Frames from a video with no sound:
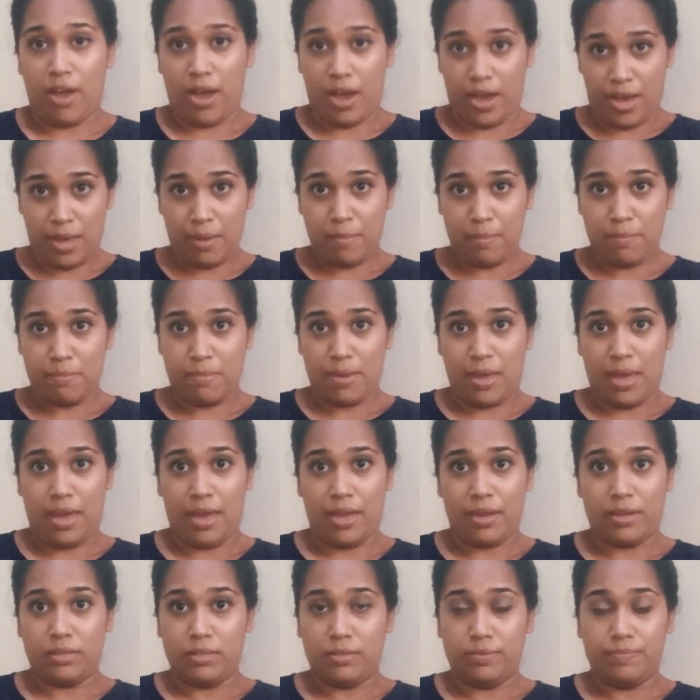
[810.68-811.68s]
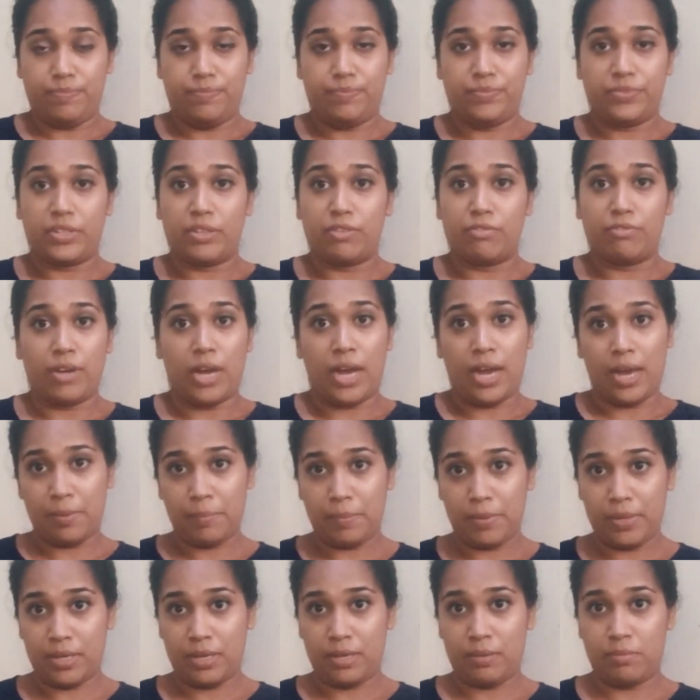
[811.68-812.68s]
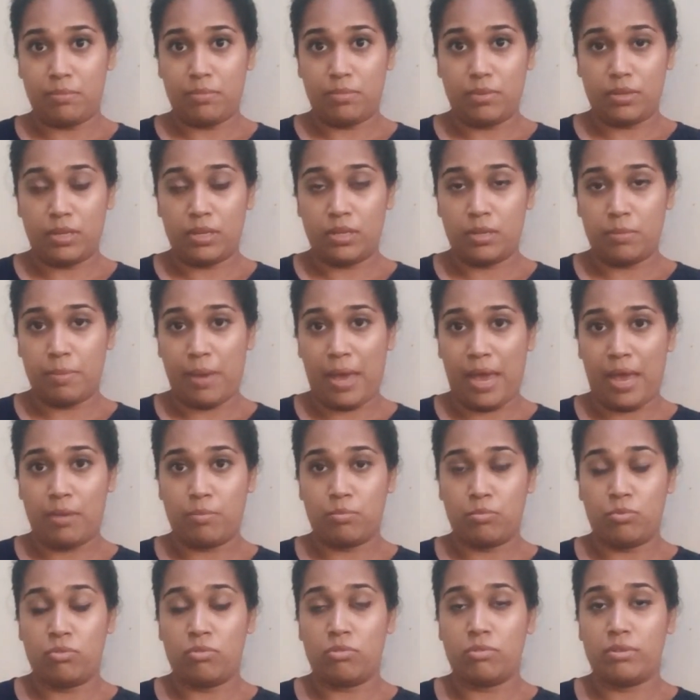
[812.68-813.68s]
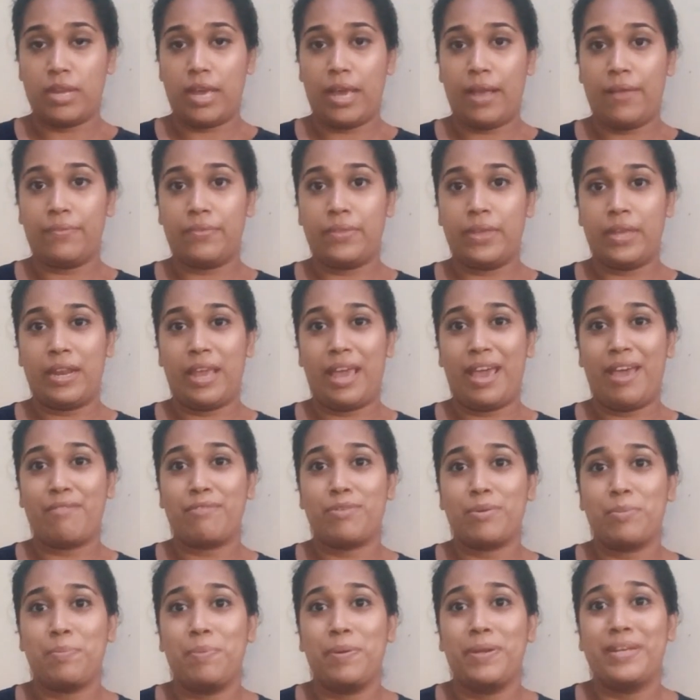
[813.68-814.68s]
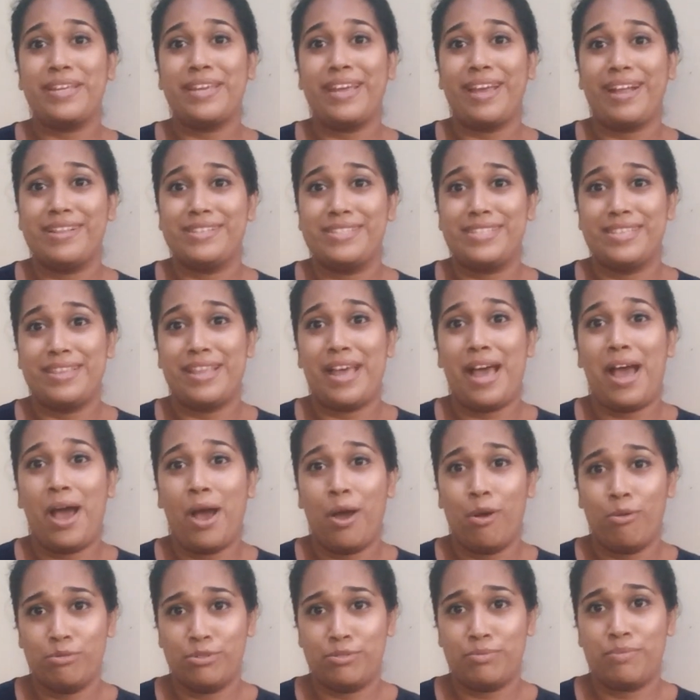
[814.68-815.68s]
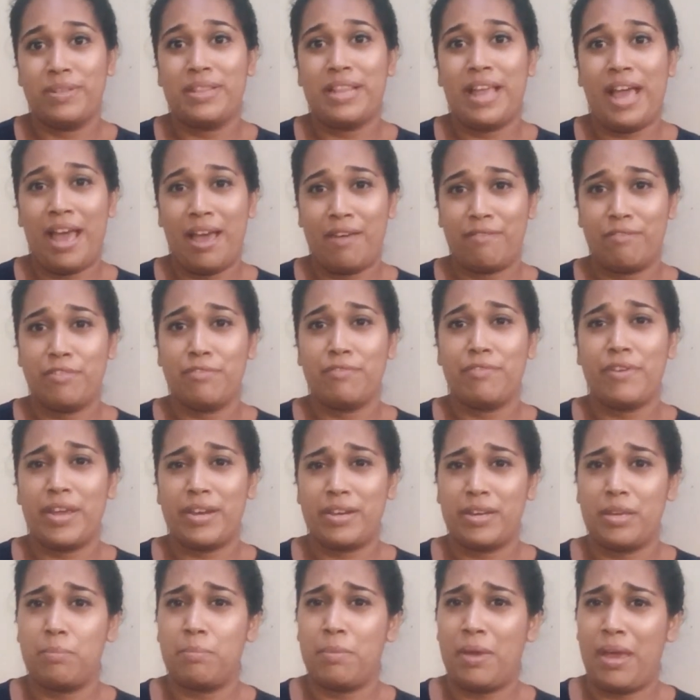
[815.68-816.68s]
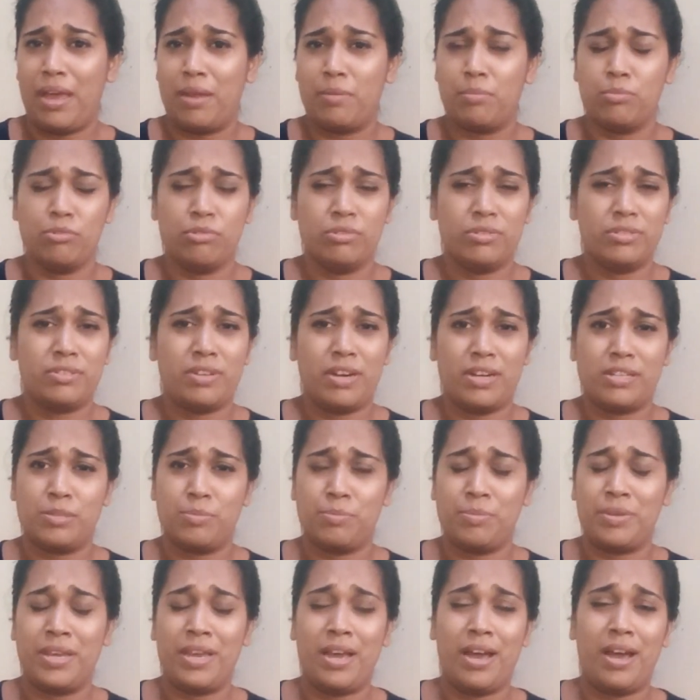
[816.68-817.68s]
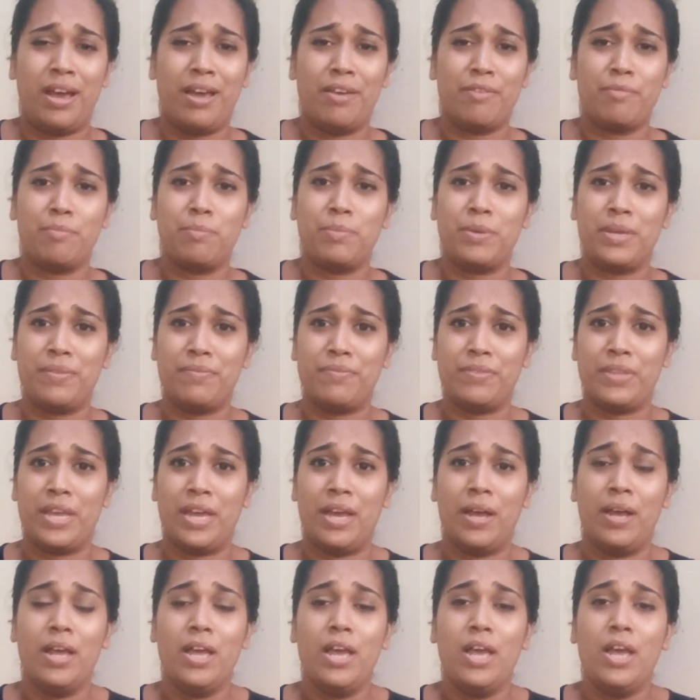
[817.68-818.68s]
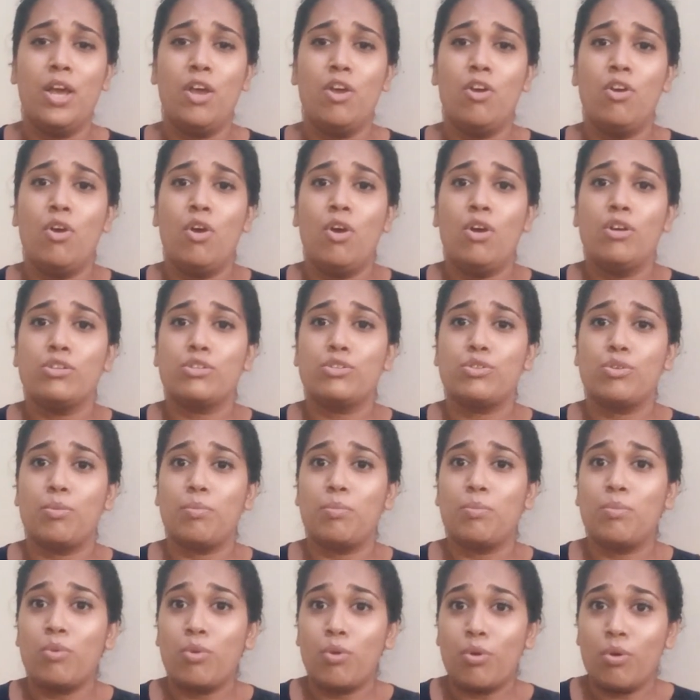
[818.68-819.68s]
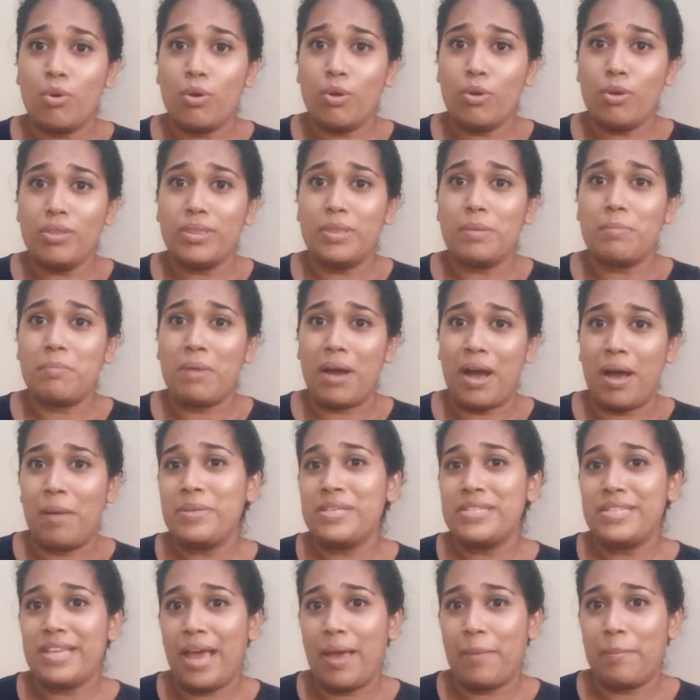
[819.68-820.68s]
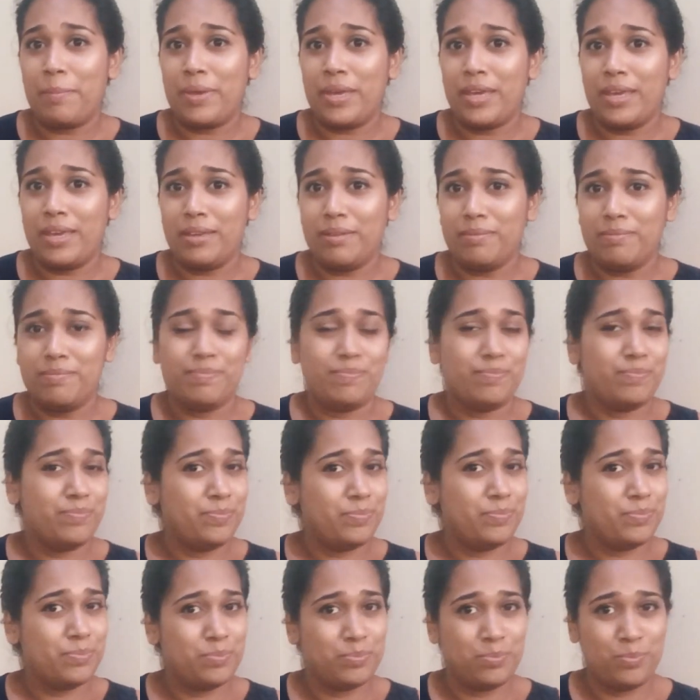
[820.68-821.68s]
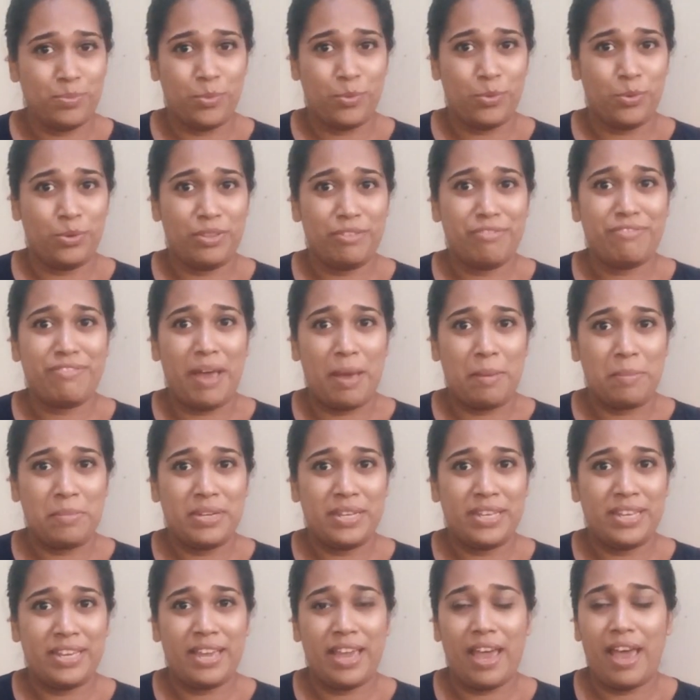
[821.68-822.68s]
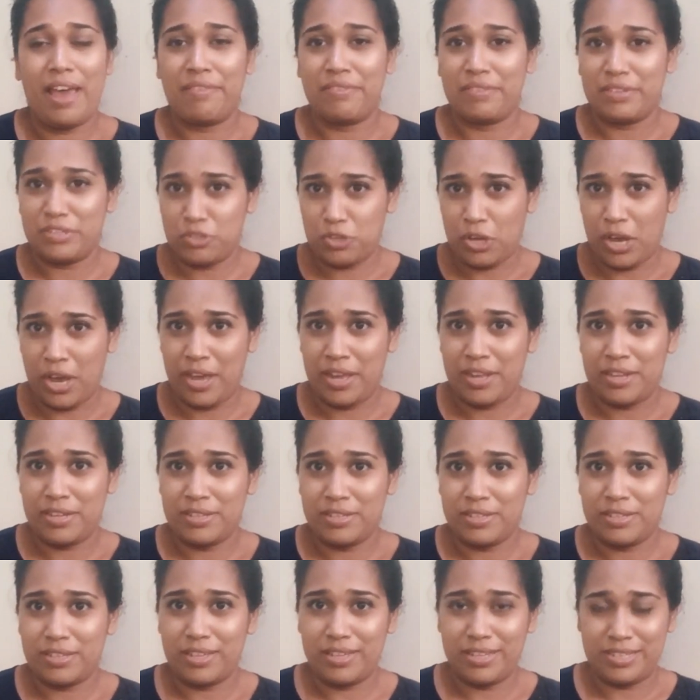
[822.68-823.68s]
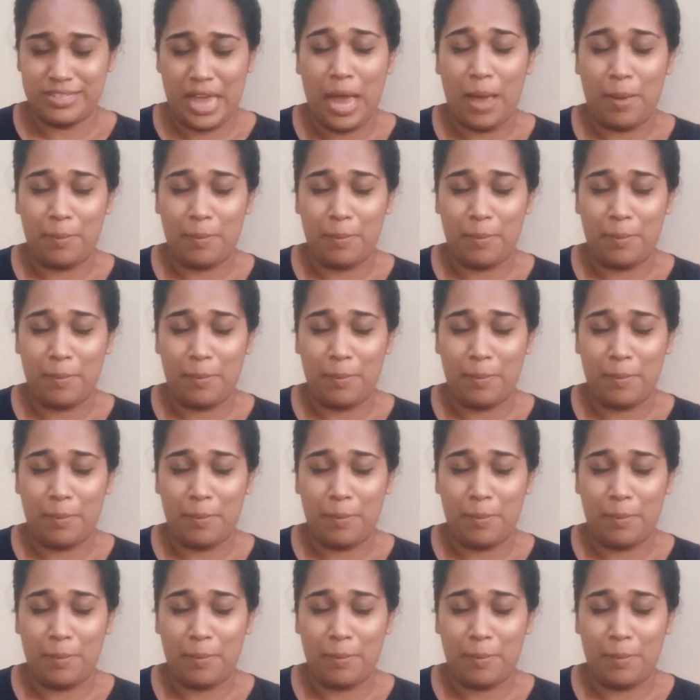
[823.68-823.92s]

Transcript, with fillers: I'm mad, if I'm in a bad mood, and then everybody else in the house will have a very bad mood. Trust me, I've been there. So more the mom is happy, more the family and the child is